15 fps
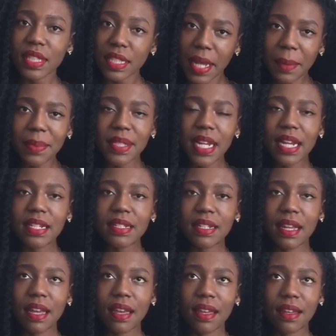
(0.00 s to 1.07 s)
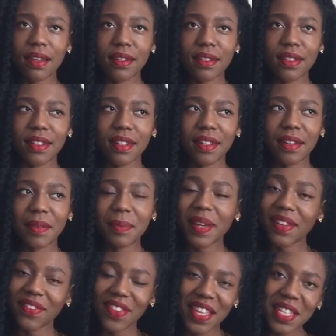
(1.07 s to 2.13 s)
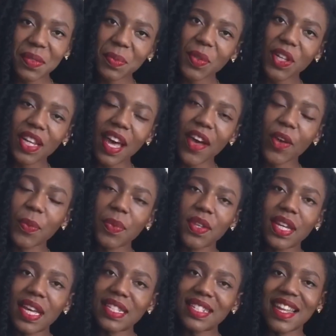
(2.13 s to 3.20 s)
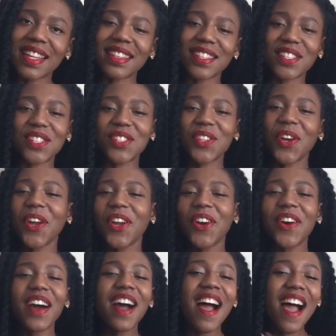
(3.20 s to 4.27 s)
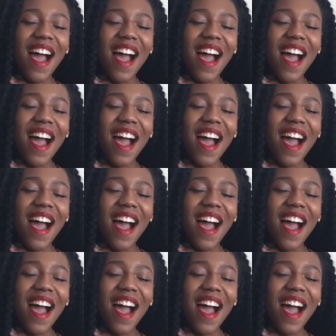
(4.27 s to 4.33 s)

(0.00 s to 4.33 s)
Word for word: Snapchat, and uh, my Facebook. I hope you guys like this tutorial.